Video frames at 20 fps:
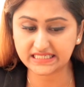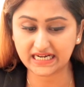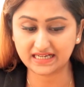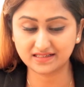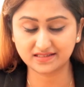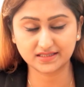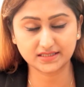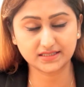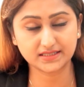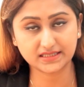
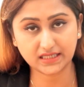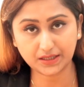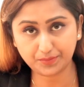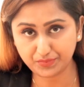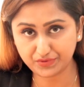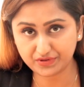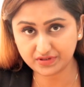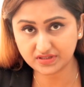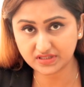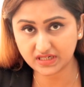as a
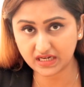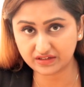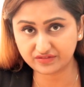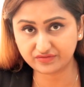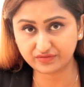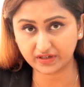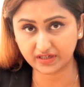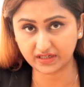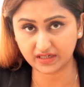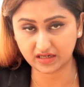separate
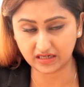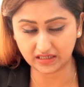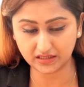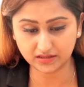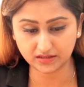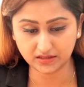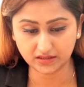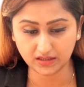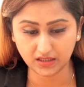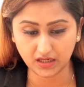FIR,